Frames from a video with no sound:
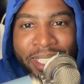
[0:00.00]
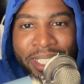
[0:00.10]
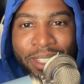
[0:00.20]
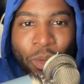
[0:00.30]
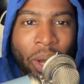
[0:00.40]

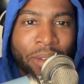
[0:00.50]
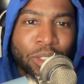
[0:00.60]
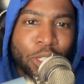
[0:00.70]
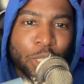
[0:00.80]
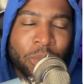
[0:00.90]
Wives
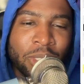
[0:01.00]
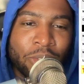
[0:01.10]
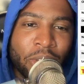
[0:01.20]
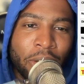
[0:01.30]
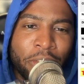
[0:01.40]
are expensive,
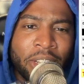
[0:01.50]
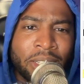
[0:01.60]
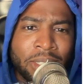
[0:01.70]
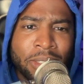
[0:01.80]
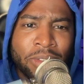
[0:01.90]
y'all.
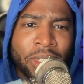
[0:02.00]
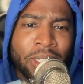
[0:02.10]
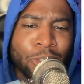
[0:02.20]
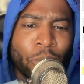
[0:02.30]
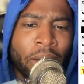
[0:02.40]
Fellas,
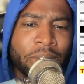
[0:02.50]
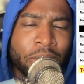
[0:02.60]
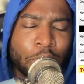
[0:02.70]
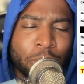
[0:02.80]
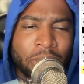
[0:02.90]
wives are
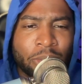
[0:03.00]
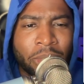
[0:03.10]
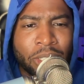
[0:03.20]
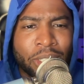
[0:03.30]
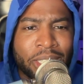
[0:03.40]
expensive. Make
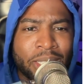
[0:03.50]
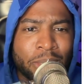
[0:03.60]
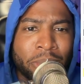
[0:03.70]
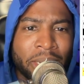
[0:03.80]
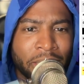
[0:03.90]
sure you get some
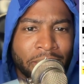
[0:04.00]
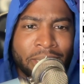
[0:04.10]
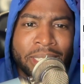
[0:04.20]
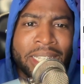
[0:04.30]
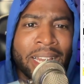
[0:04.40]
money.
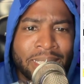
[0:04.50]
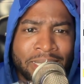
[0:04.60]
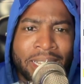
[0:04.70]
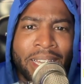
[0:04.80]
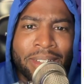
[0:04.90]
You got to
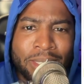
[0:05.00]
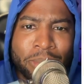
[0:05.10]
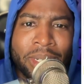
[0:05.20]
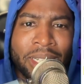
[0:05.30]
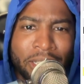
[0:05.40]
have some
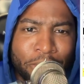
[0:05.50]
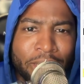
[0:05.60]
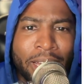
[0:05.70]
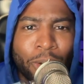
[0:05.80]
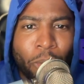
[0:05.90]
money if you
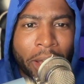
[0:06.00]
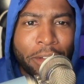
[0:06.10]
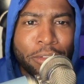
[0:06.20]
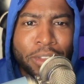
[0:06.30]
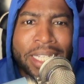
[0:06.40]
got a
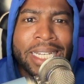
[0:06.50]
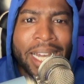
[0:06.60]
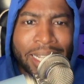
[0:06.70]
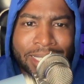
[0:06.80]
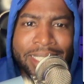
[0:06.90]
wife. You
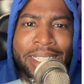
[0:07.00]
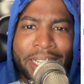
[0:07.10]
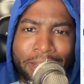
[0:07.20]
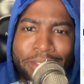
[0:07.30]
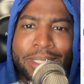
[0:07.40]
got to
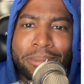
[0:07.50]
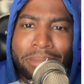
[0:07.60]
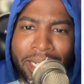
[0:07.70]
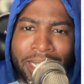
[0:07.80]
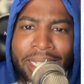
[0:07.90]
have some
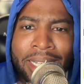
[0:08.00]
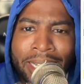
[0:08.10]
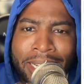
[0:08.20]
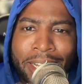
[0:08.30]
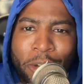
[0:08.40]
money.
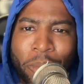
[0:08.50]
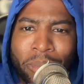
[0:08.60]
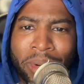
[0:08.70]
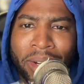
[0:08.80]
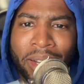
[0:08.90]

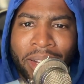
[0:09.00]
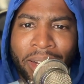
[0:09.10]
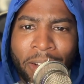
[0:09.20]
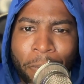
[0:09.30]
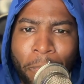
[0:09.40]

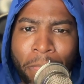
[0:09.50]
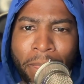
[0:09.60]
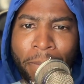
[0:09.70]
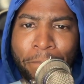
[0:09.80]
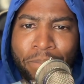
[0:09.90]
But
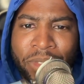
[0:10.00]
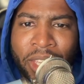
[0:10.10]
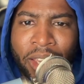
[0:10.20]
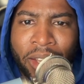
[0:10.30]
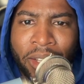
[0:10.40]

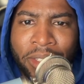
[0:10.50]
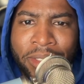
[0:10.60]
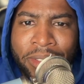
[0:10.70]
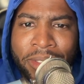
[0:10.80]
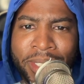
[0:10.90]
yeah.
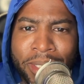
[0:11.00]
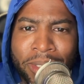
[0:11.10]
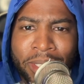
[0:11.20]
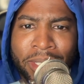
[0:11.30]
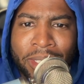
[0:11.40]
So
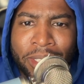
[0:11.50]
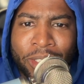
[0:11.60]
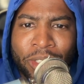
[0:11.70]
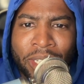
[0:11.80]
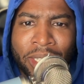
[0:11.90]
just
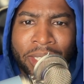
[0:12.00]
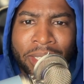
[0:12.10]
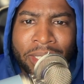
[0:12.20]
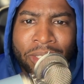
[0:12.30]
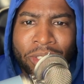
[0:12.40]
trying
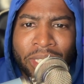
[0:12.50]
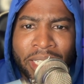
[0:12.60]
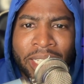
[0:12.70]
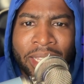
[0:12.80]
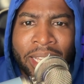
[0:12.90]
to
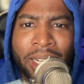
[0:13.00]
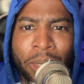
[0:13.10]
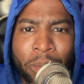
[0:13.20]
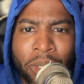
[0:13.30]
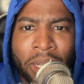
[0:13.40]
get that
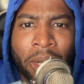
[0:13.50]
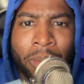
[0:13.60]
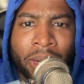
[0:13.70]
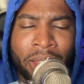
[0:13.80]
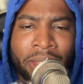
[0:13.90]
number down. But
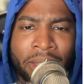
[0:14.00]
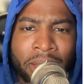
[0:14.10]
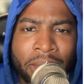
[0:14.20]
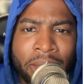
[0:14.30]
I think